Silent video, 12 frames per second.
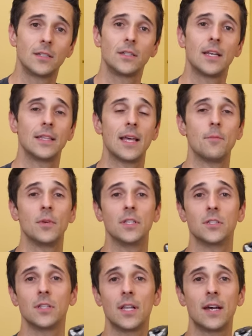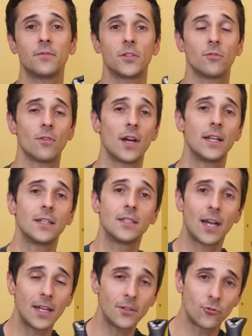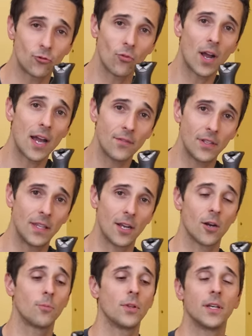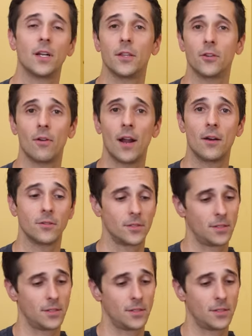And that means left and right, kind of driving the airplane on the ground.